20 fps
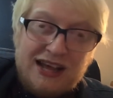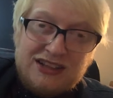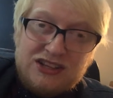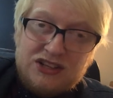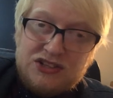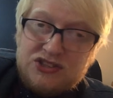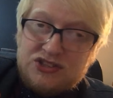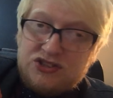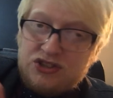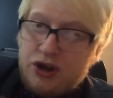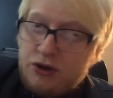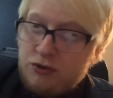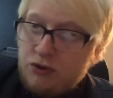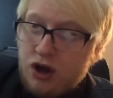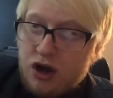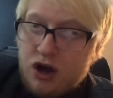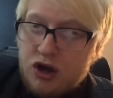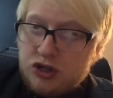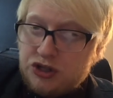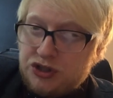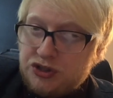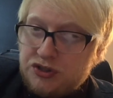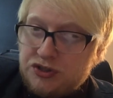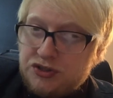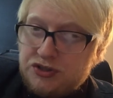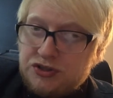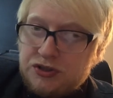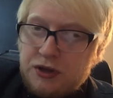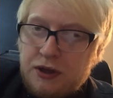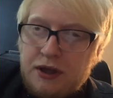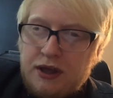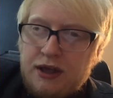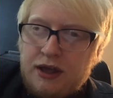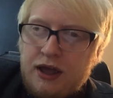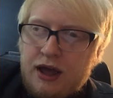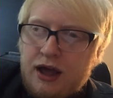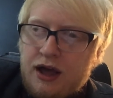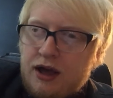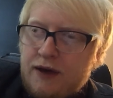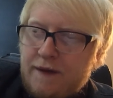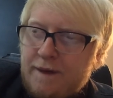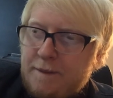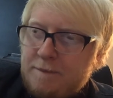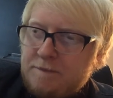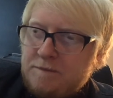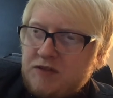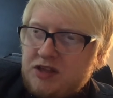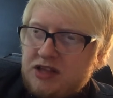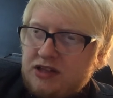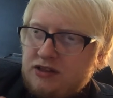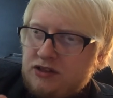There's no harshness. Um,